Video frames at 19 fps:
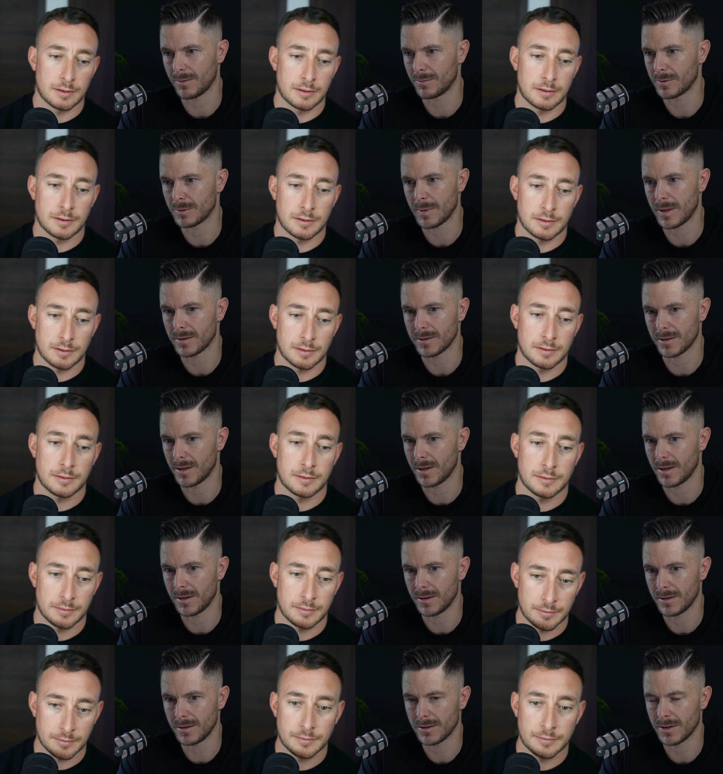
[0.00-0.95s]
Speaker 1: back to that.
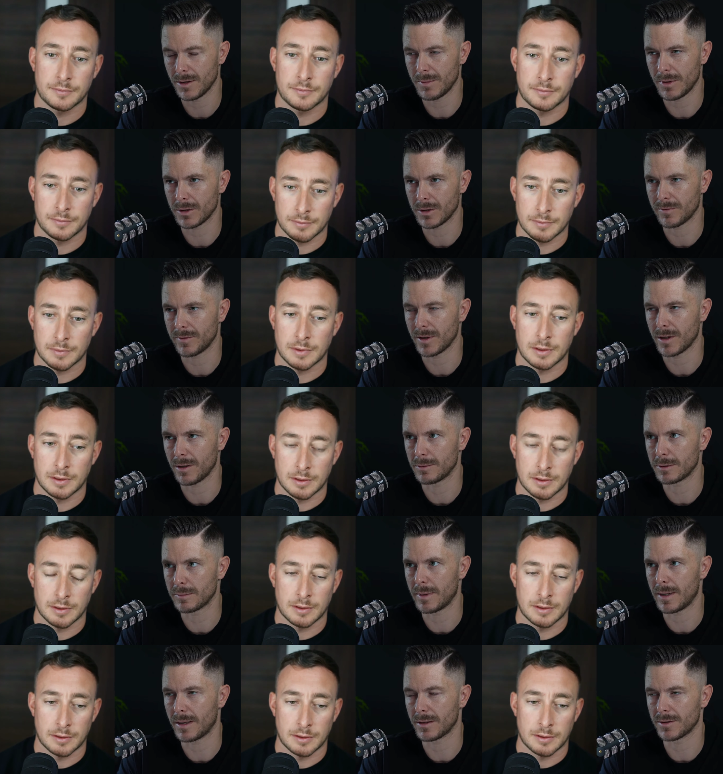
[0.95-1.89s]
So much of it comes
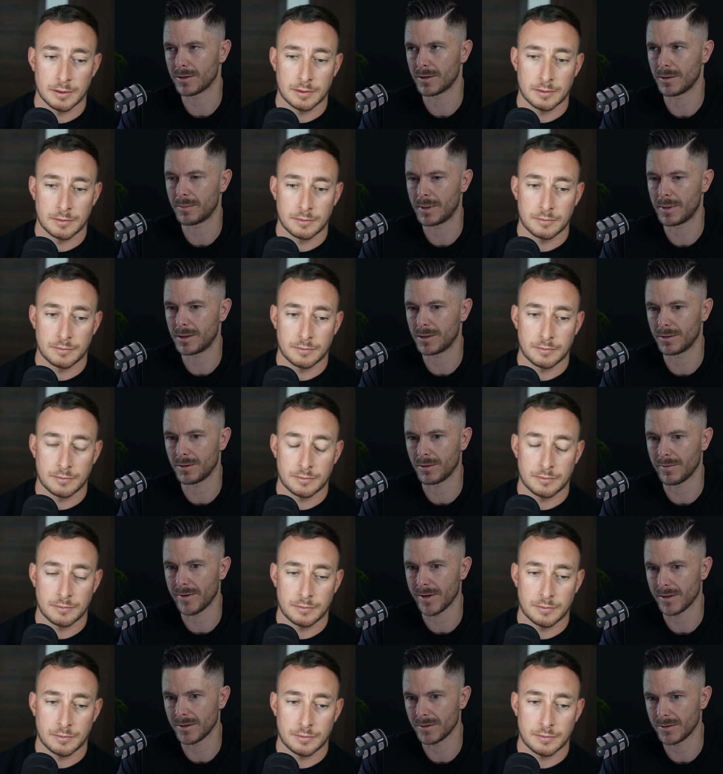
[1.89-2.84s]
back to the opinion of
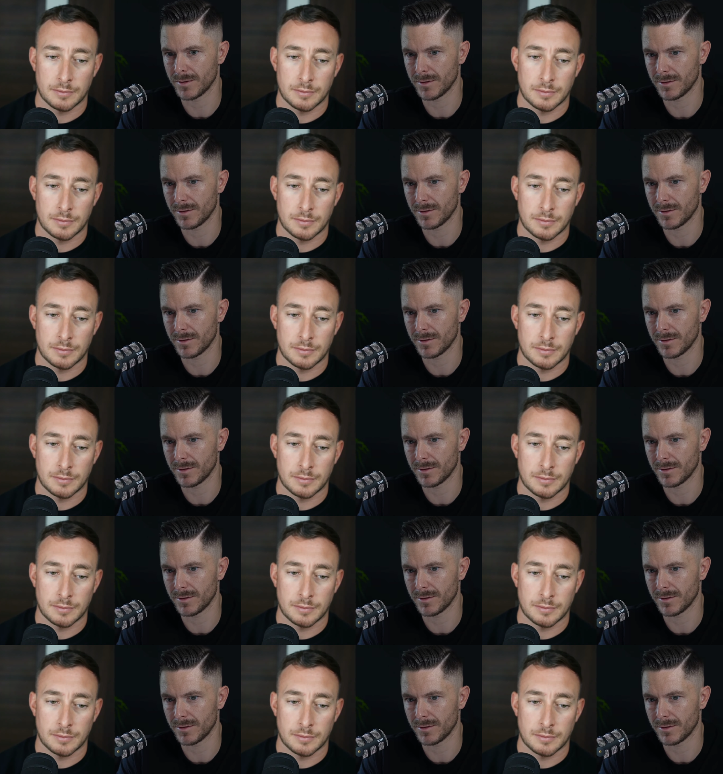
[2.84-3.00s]
others.